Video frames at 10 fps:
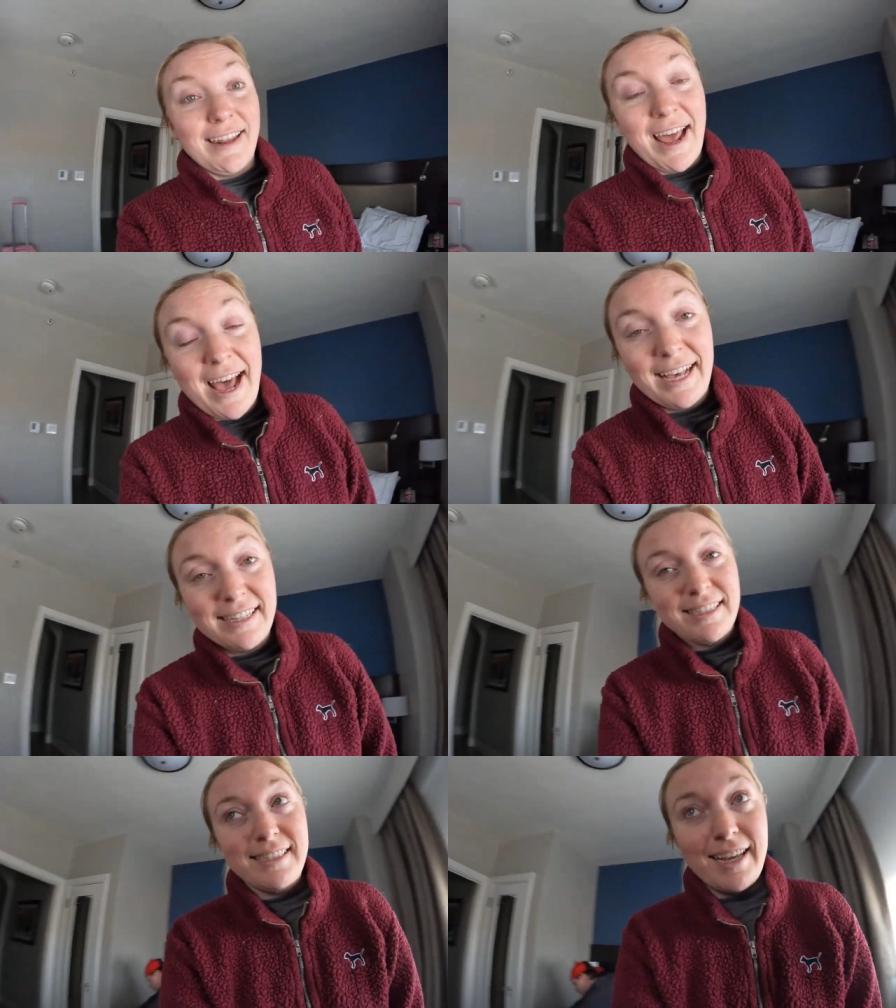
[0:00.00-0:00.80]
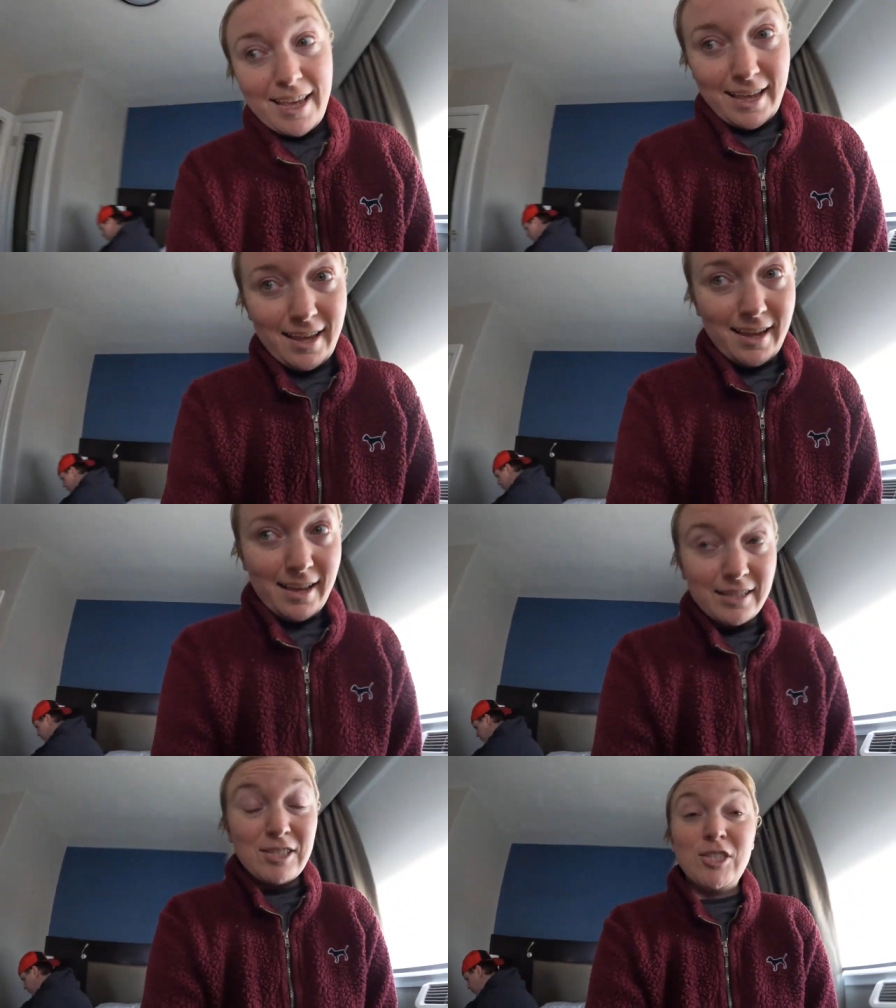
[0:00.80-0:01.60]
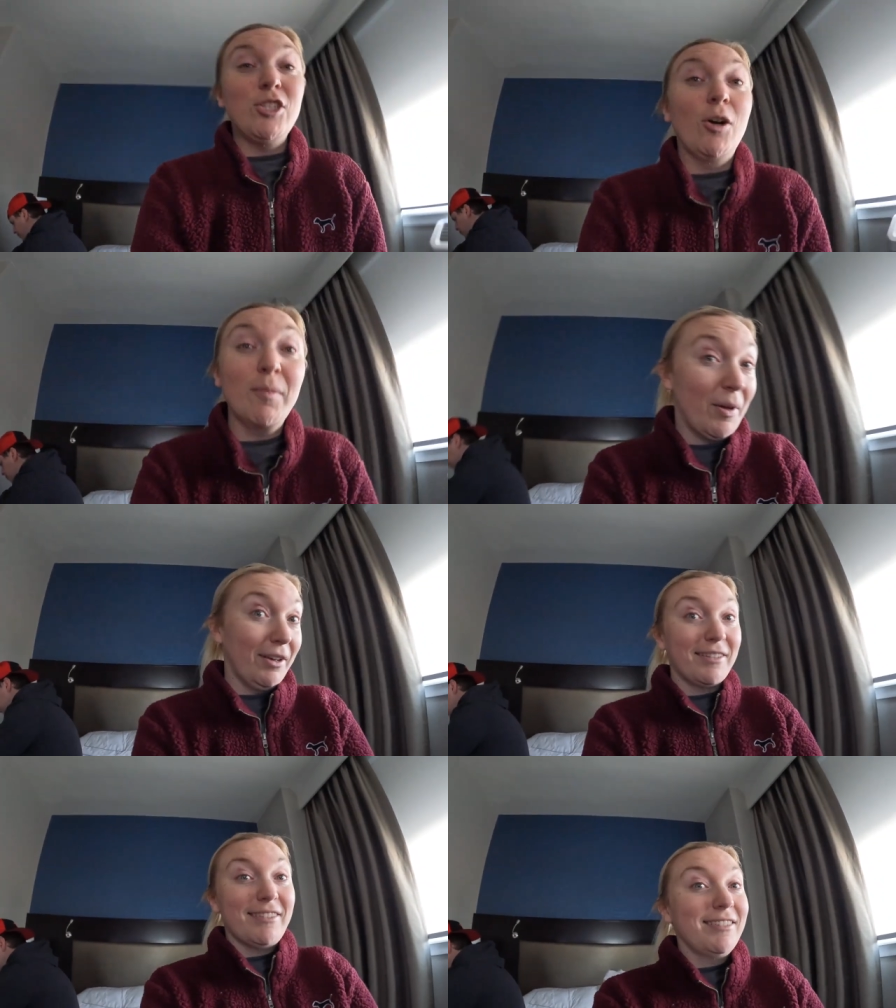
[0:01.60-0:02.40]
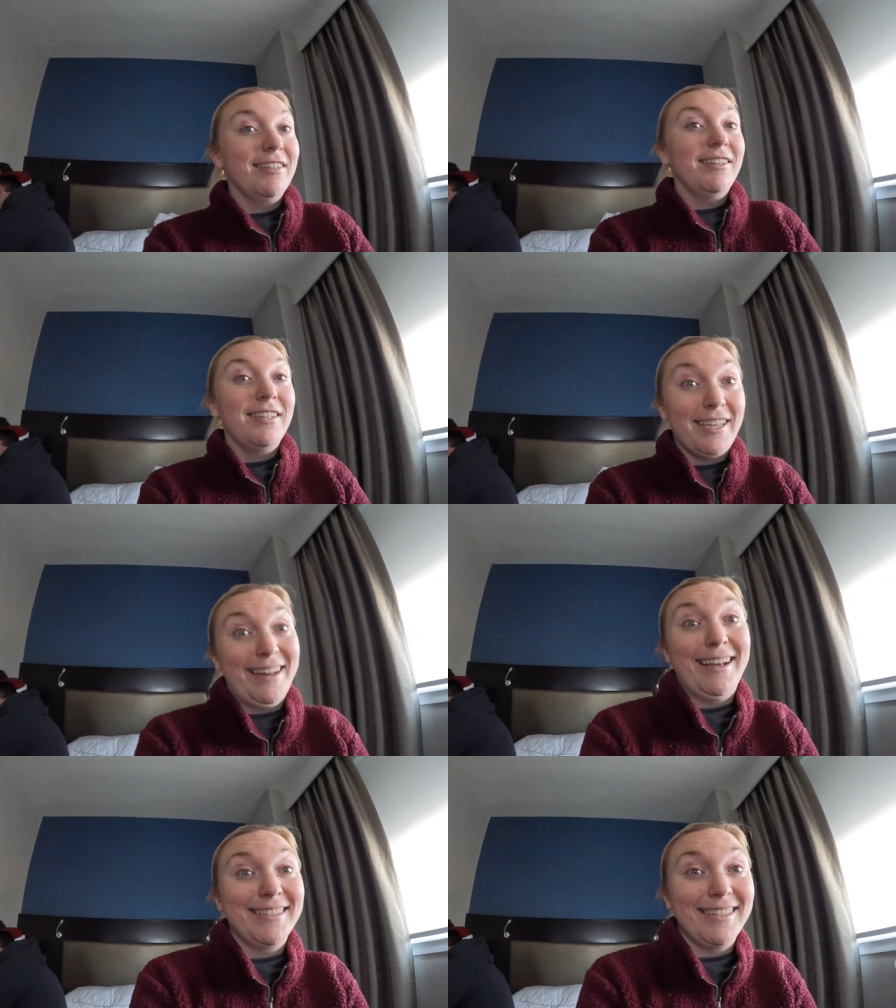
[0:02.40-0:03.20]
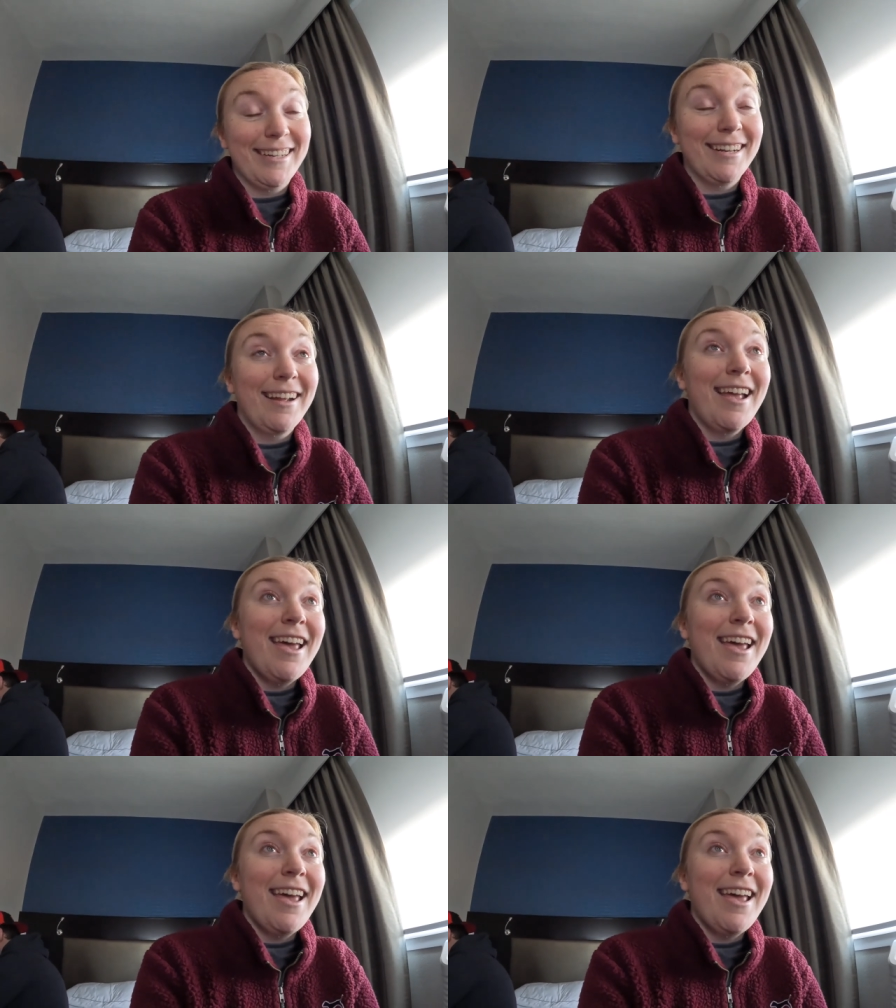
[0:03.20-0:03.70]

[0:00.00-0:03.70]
It has a Starbucks connected.